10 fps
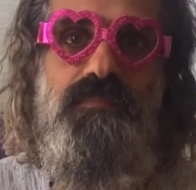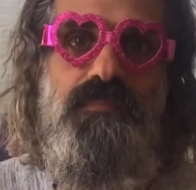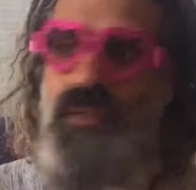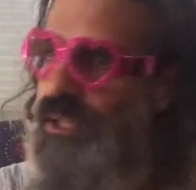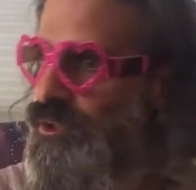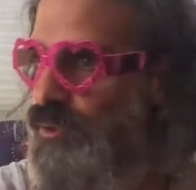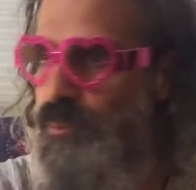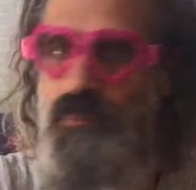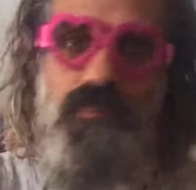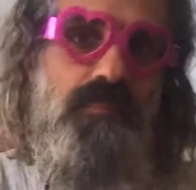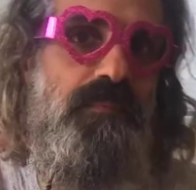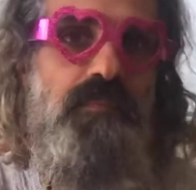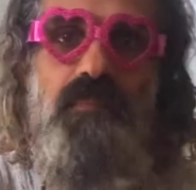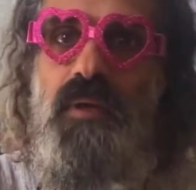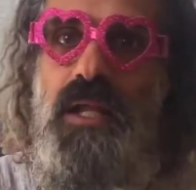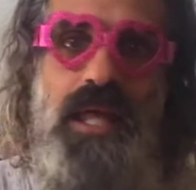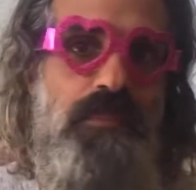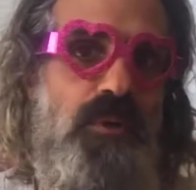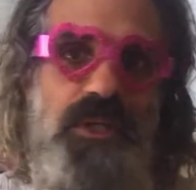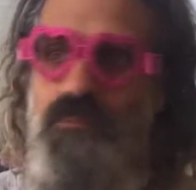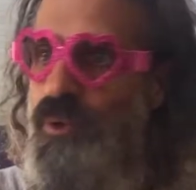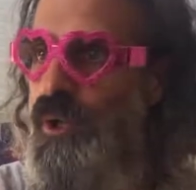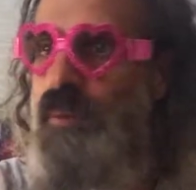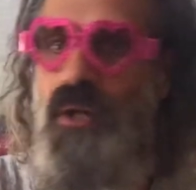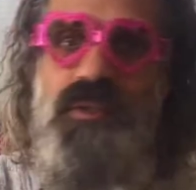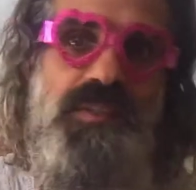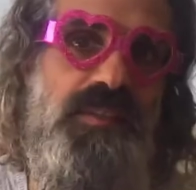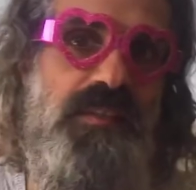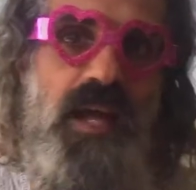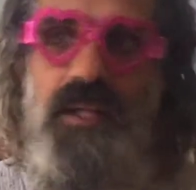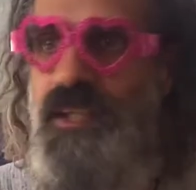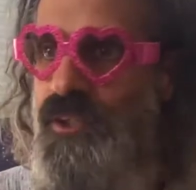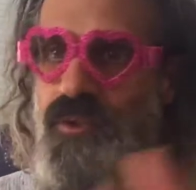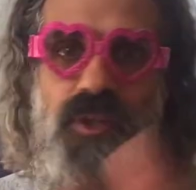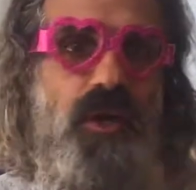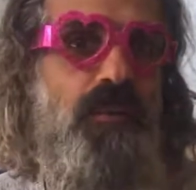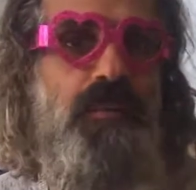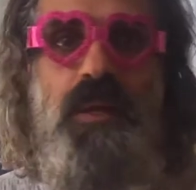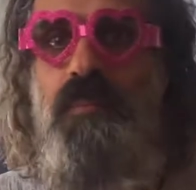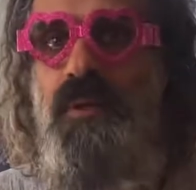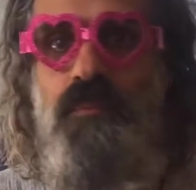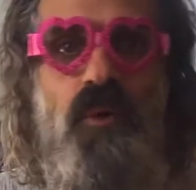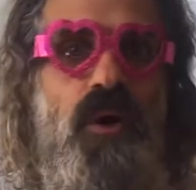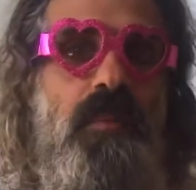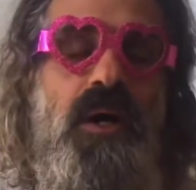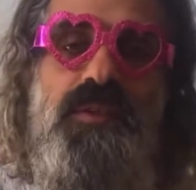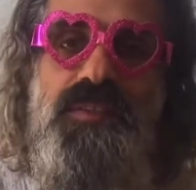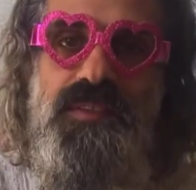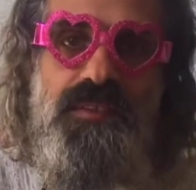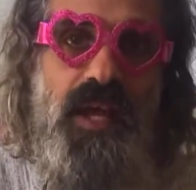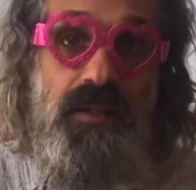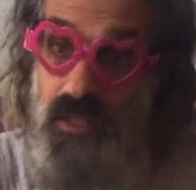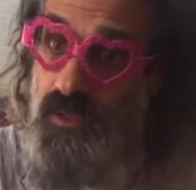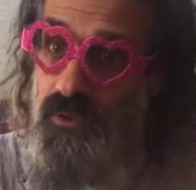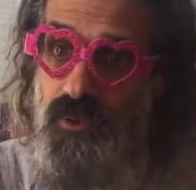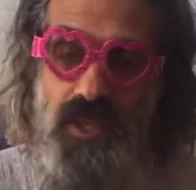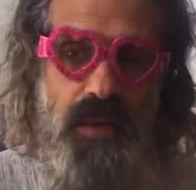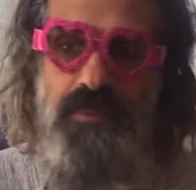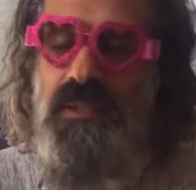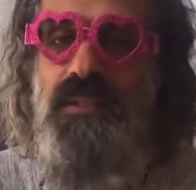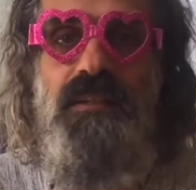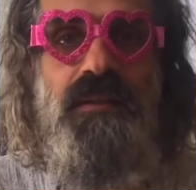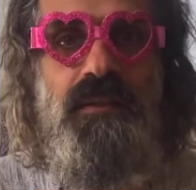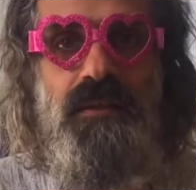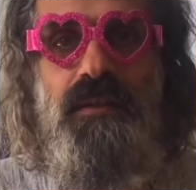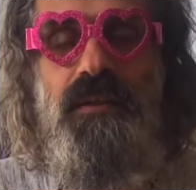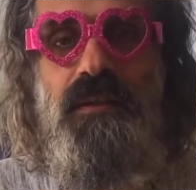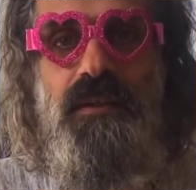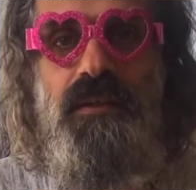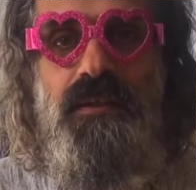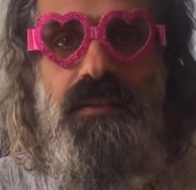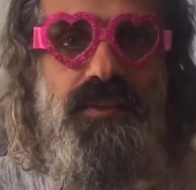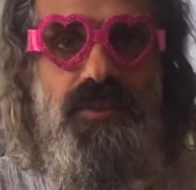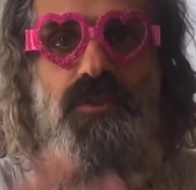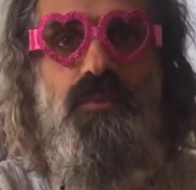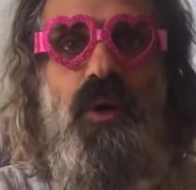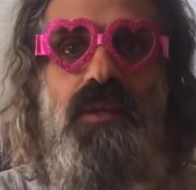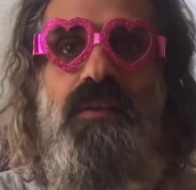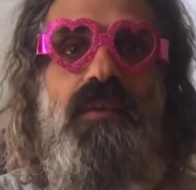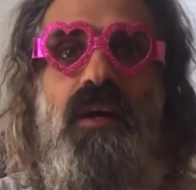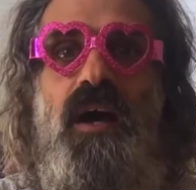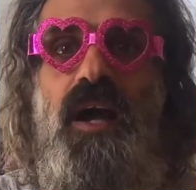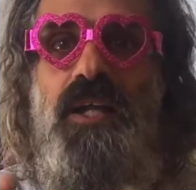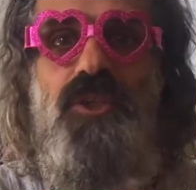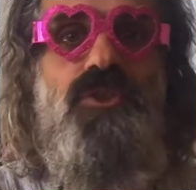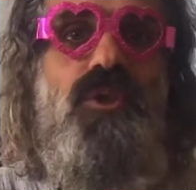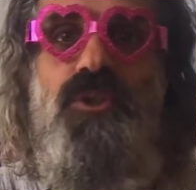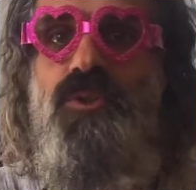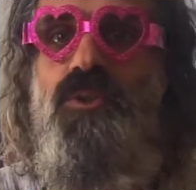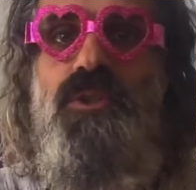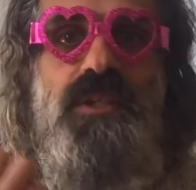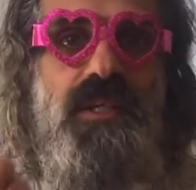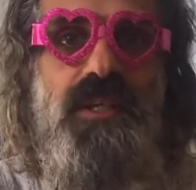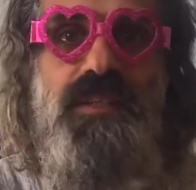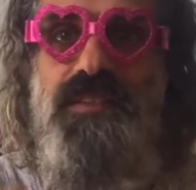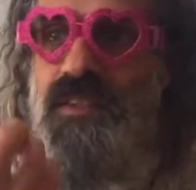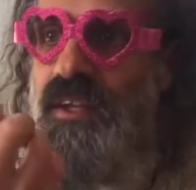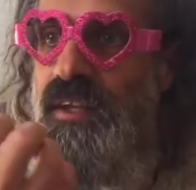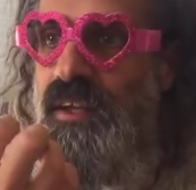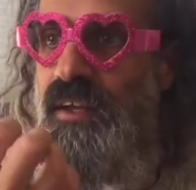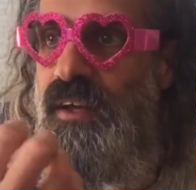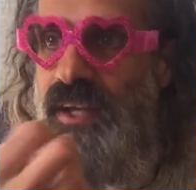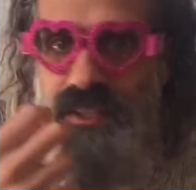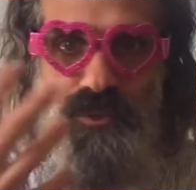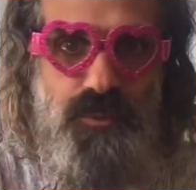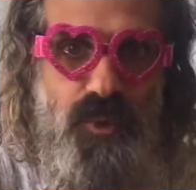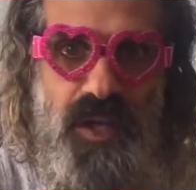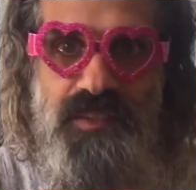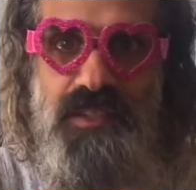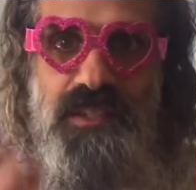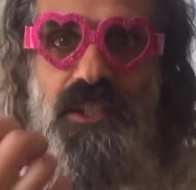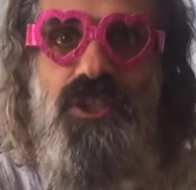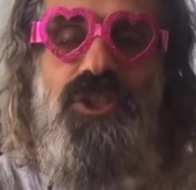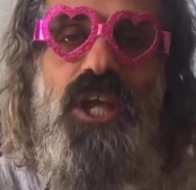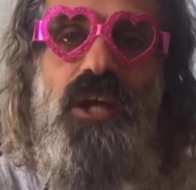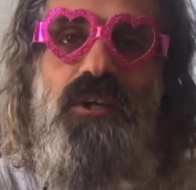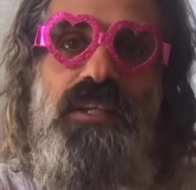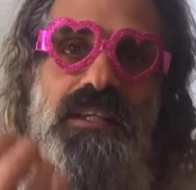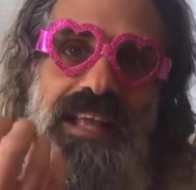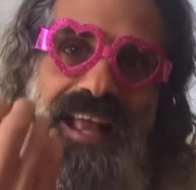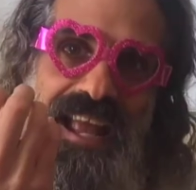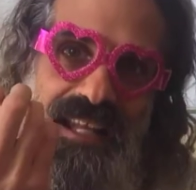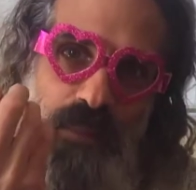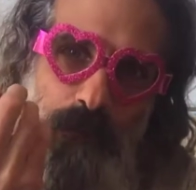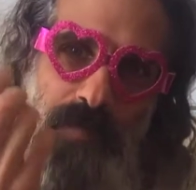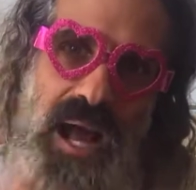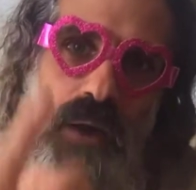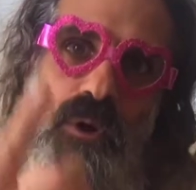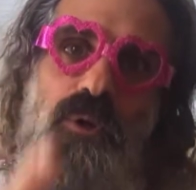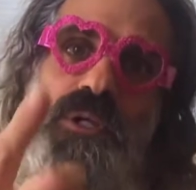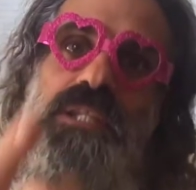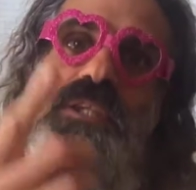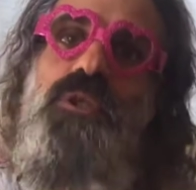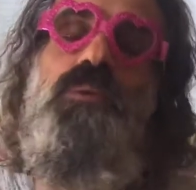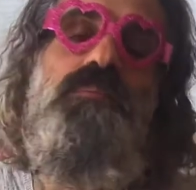Can you elaborate more about this and that? Can you tell me a bit more about this and that? I'll do it happily. This is what I enjoy doing, is expressing and sharing and empowering you.